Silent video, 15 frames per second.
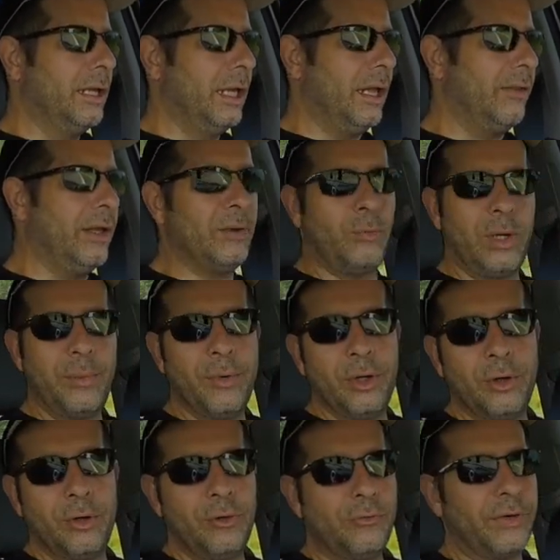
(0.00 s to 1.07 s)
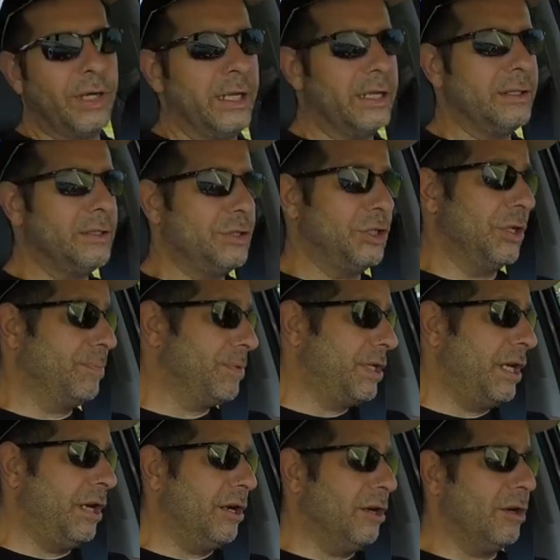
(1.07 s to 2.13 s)
and then we move and it ships
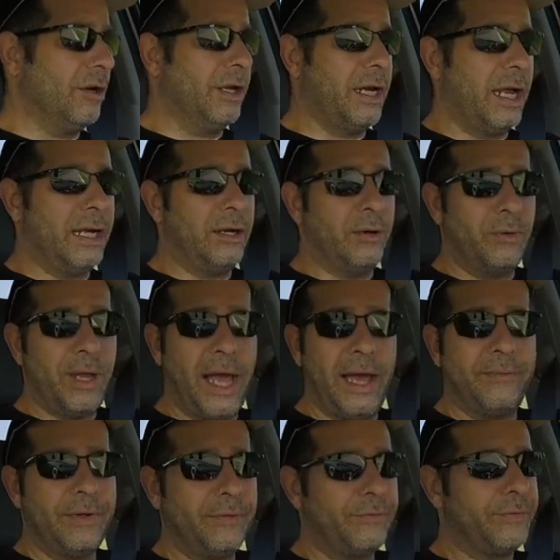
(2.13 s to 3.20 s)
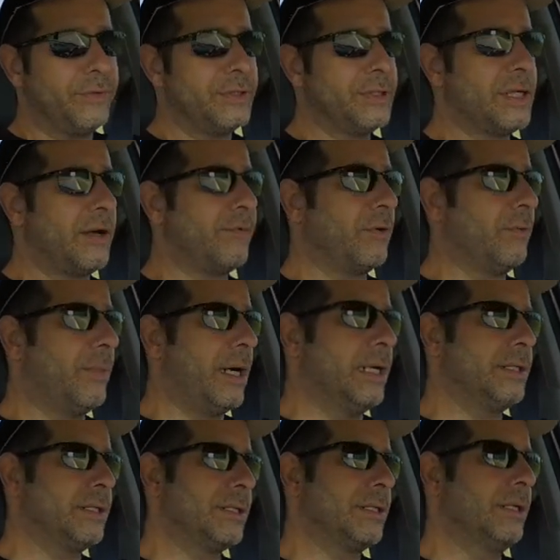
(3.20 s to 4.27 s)
here and I don't have it for several
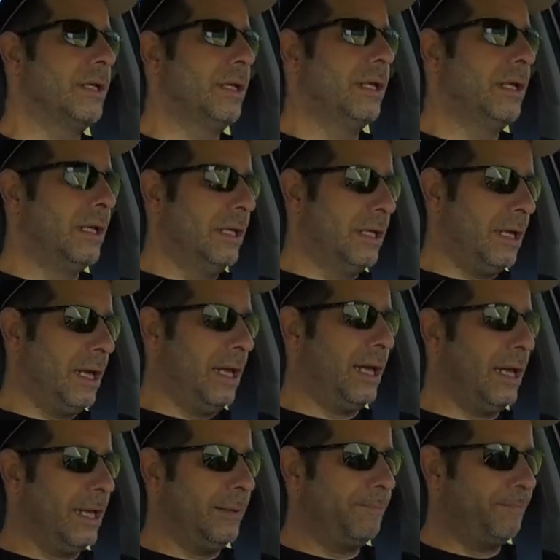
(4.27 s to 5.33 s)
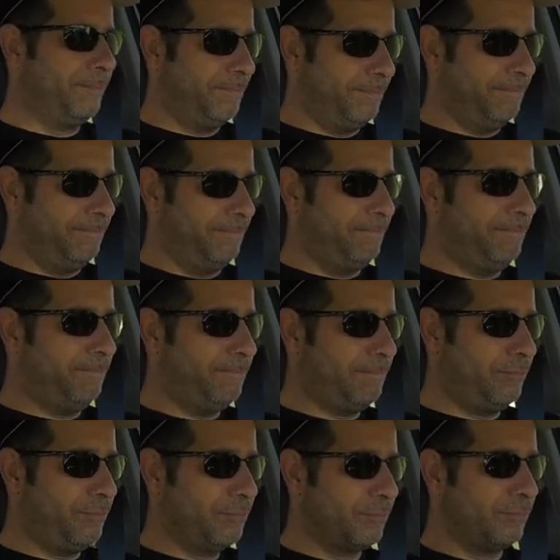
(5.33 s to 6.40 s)
months.
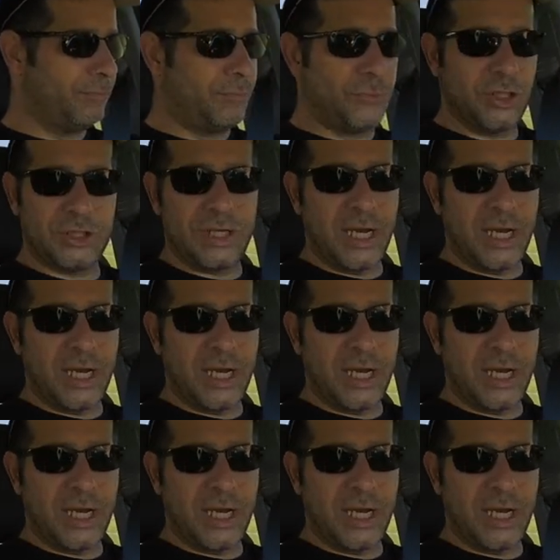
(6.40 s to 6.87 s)
Um, just